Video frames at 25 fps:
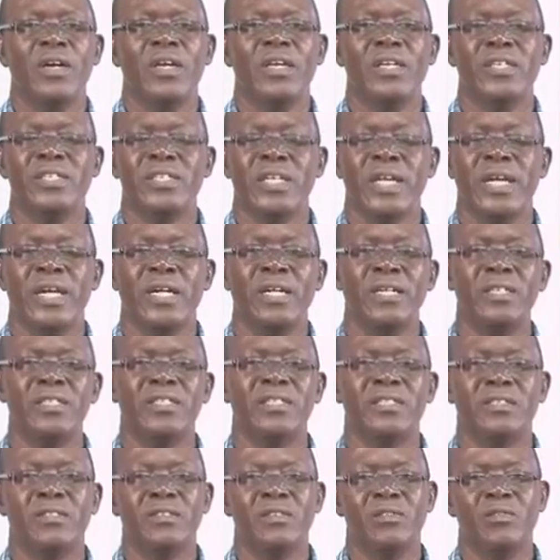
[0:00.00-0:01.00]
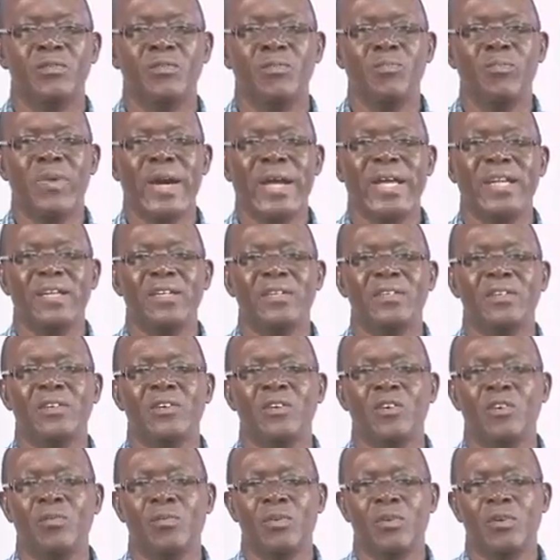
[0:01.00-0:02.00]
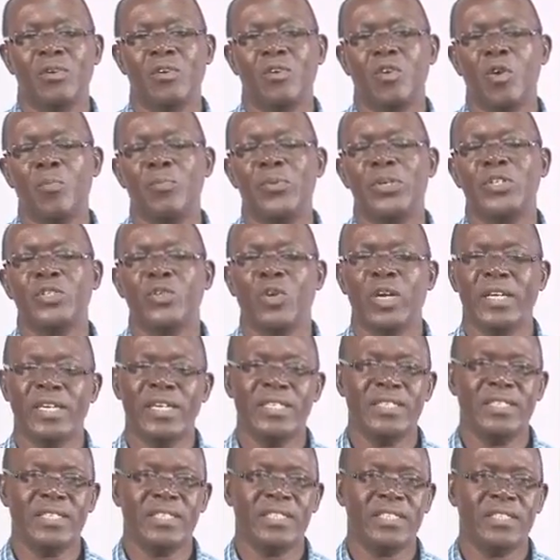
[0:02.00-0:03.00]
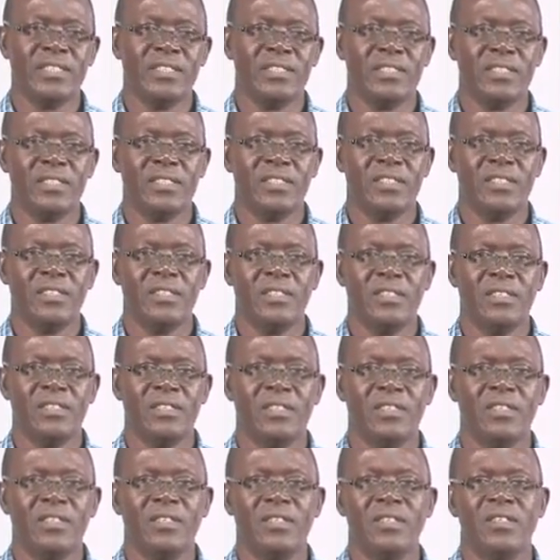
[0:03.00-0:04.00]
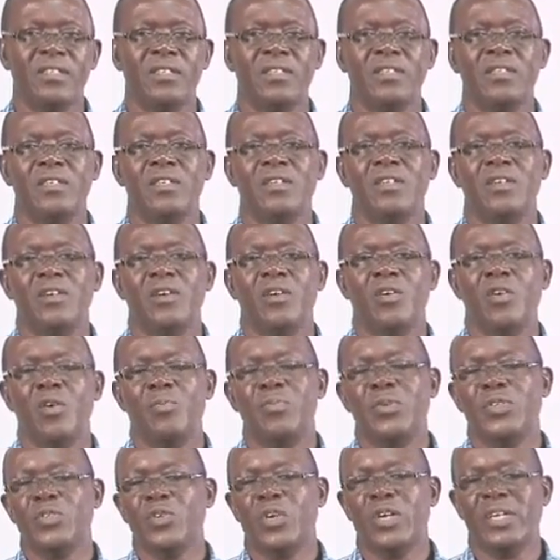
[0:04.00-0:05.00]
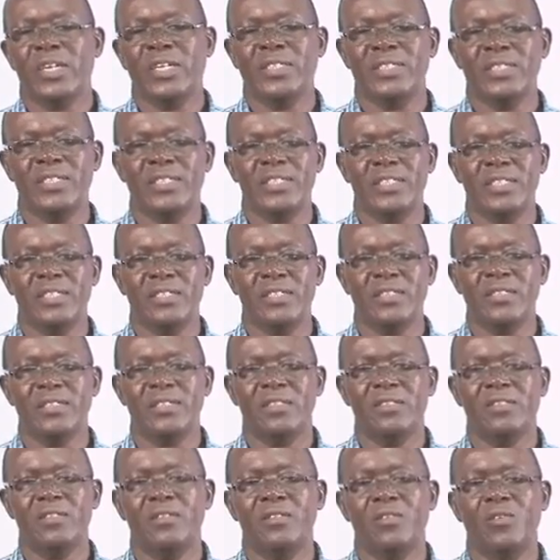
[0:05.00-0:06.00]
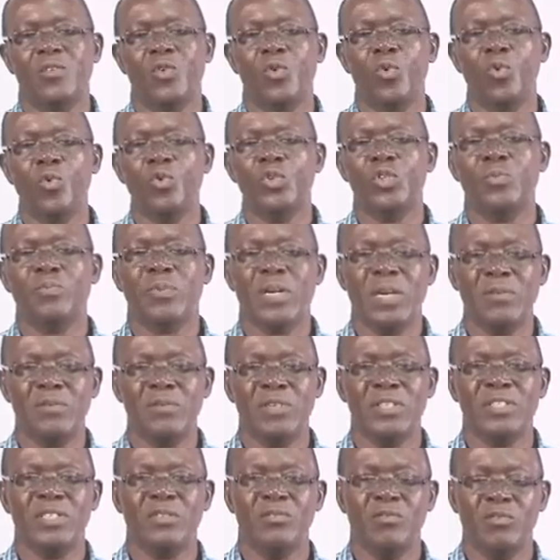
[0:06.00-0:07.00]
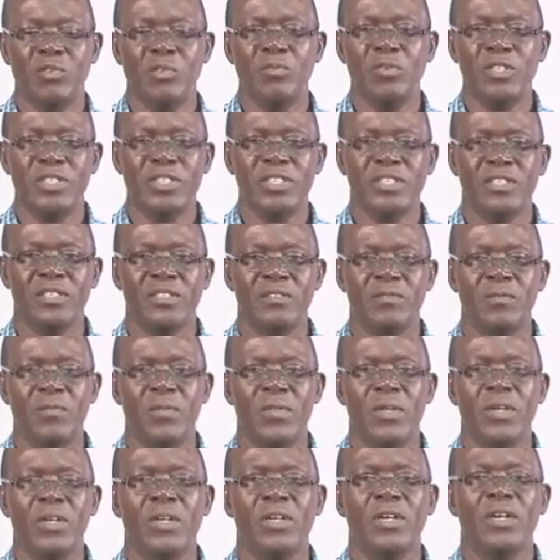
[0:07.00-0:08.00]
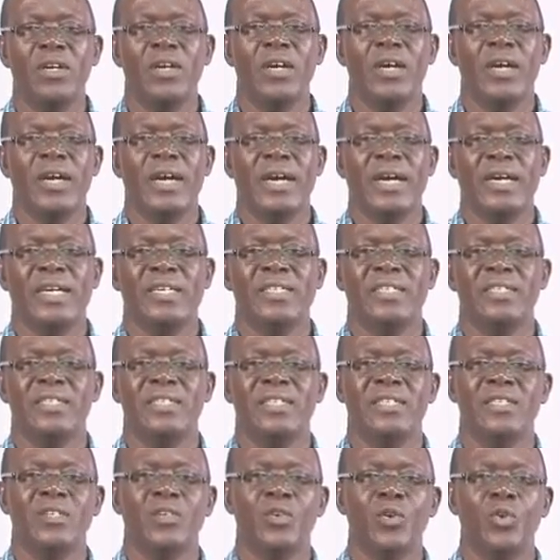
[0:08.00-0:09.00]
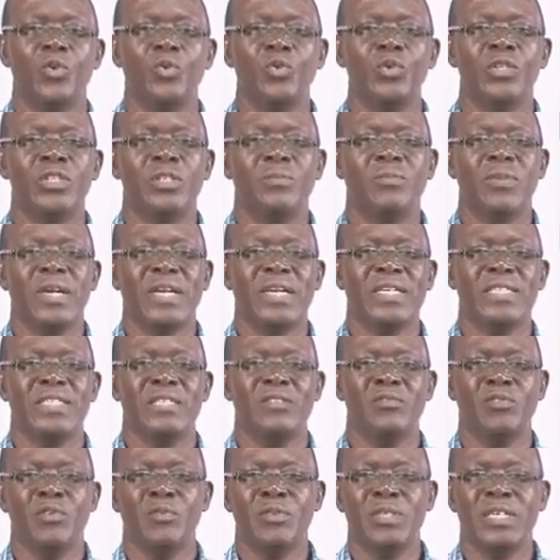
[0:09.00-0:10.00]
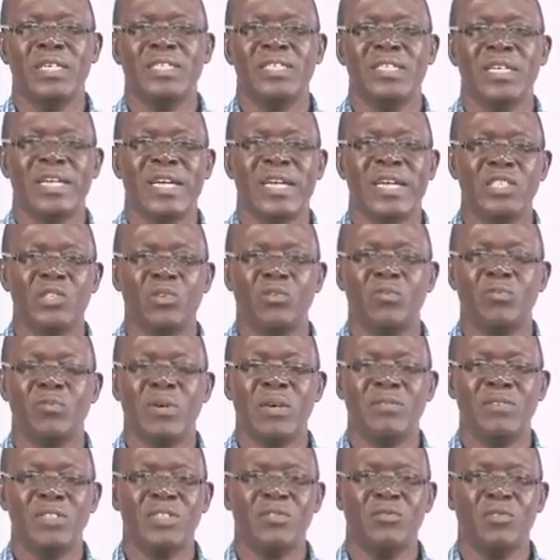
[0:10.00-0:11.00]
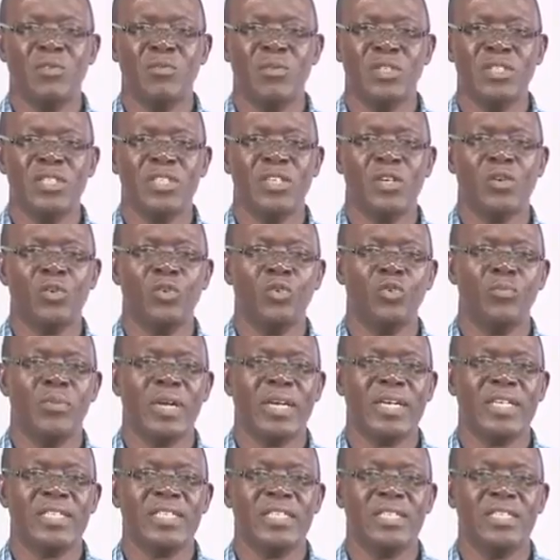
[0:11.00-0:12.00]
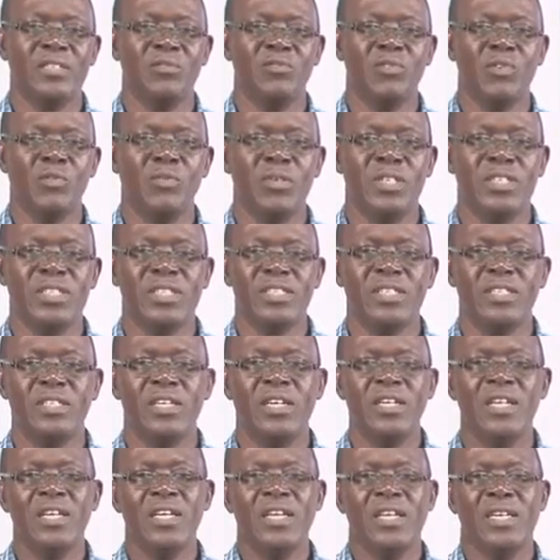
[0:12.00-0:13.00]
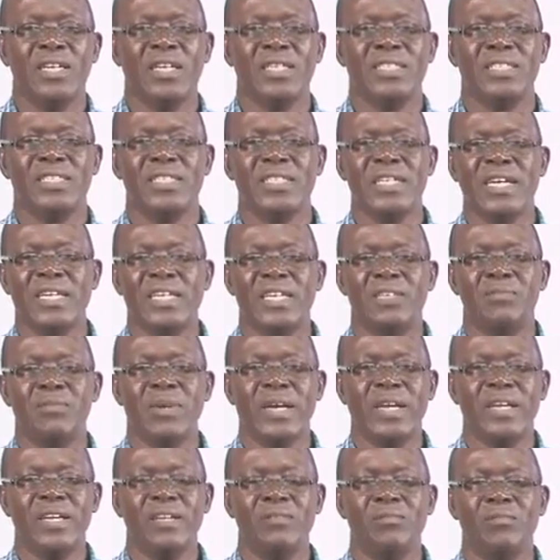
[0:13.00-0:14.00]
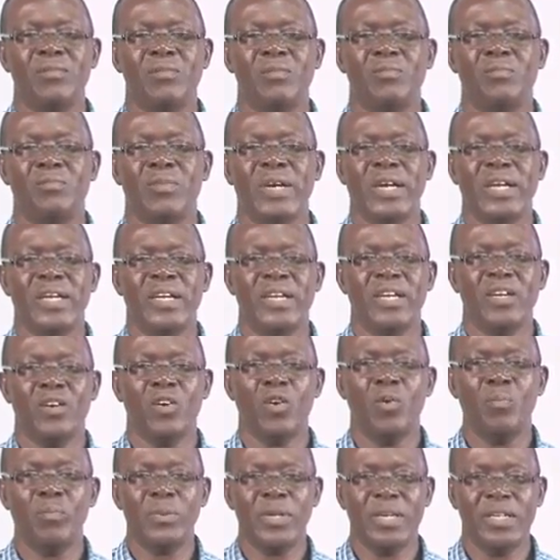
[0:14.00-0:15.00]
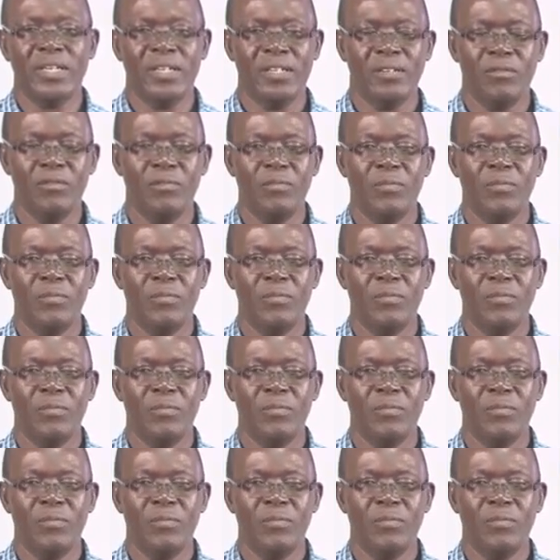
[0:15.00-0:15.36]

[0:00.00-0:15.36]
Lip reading: is held by corporate organizations. Corporate organizations hold private information, and they include marketing information. That's the kinds of private information include marketing information that is gathered by a company,